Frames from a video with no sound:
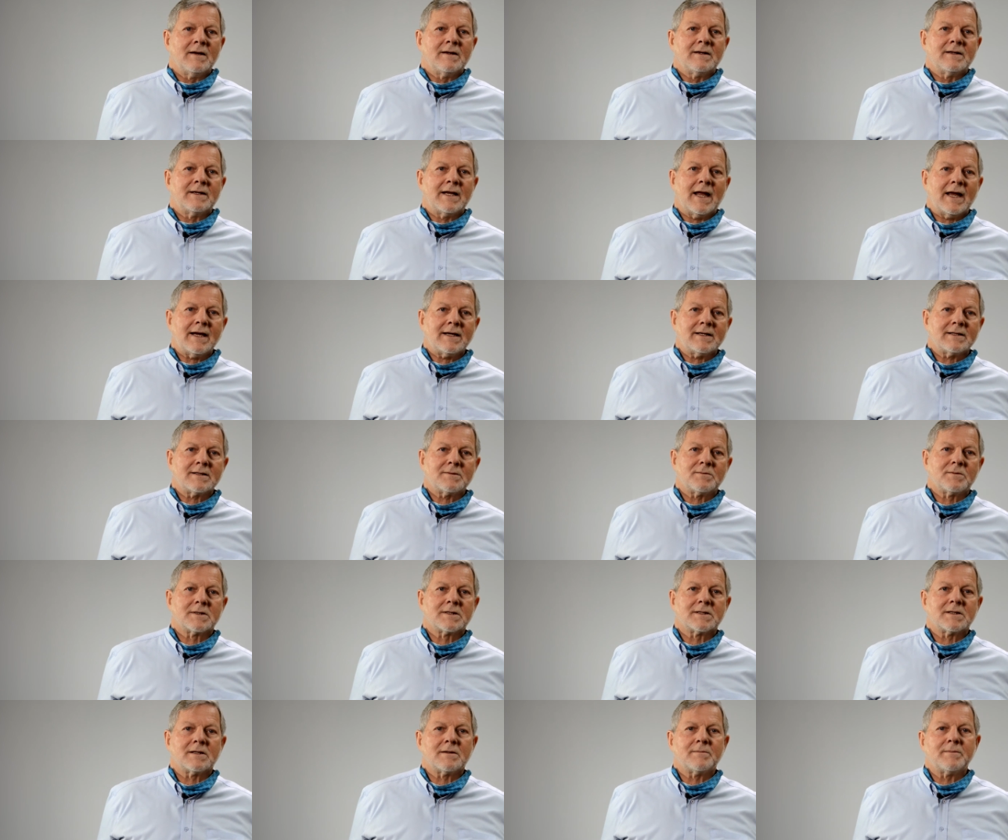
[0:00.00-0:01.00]
Tax will
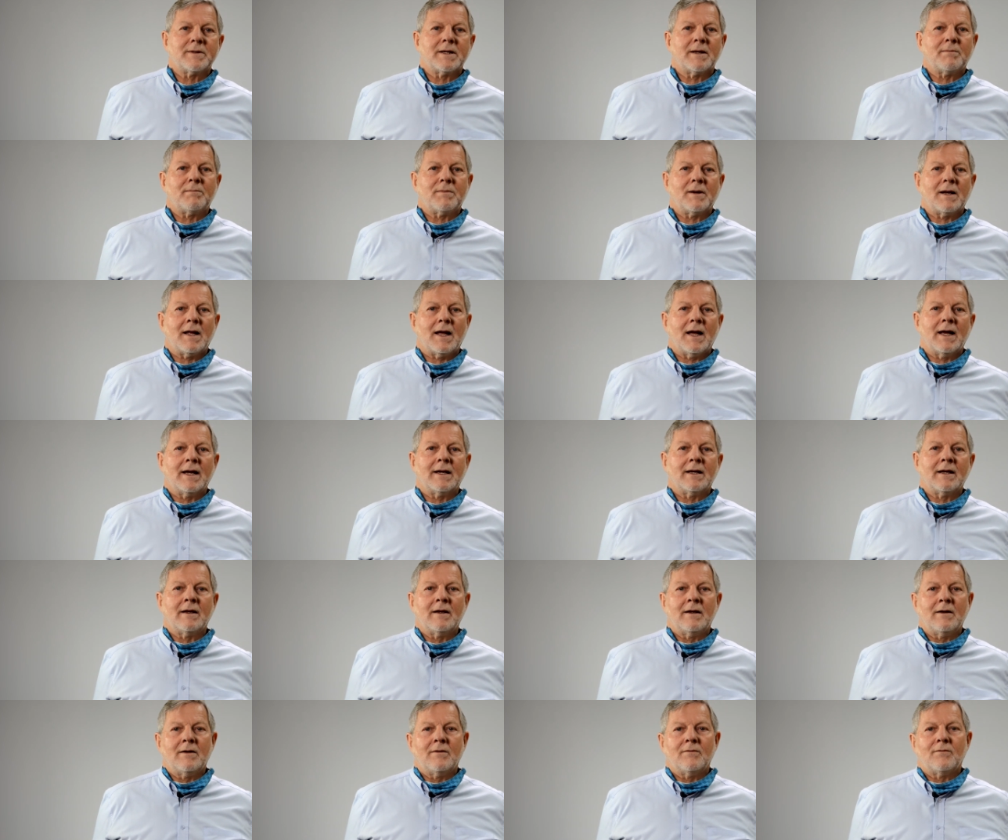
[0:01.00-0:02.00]
still be applied
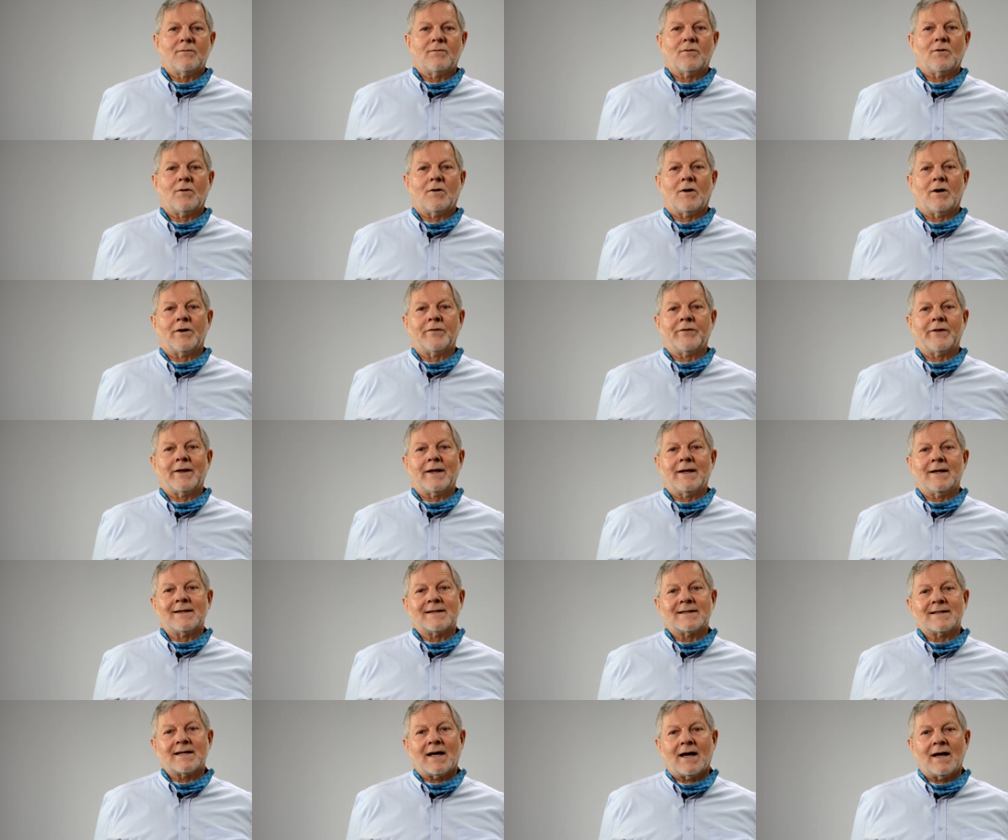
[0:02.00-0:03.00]
for on the
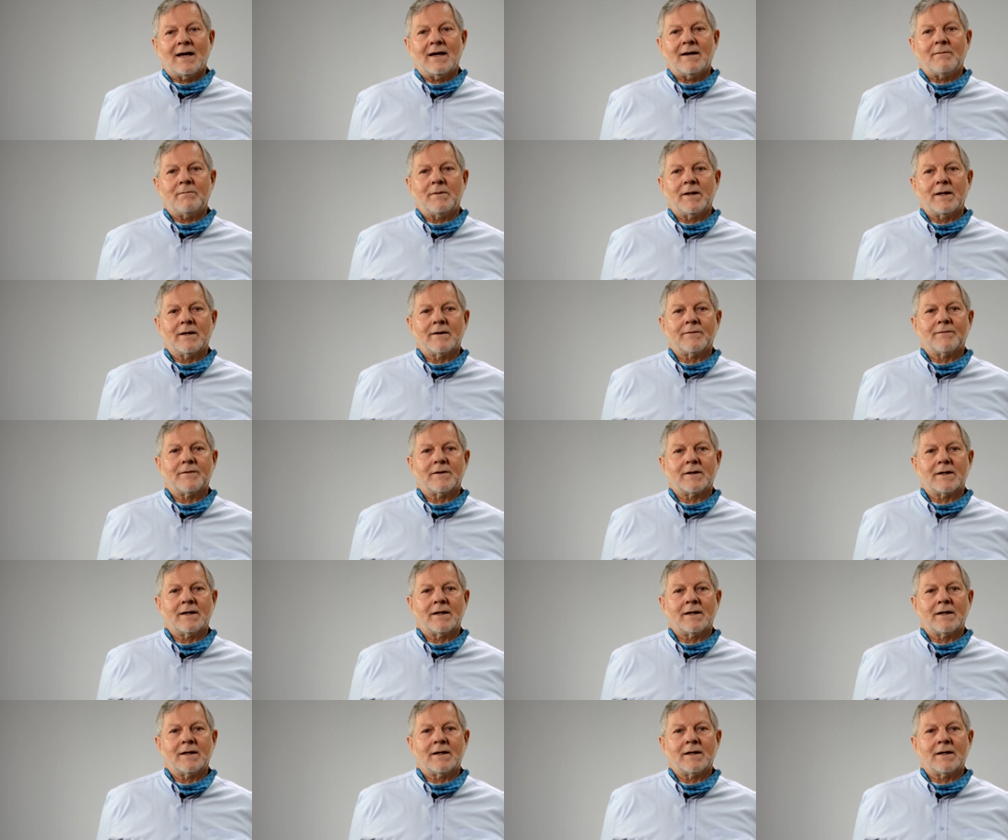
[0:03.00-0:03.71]
entire benefit,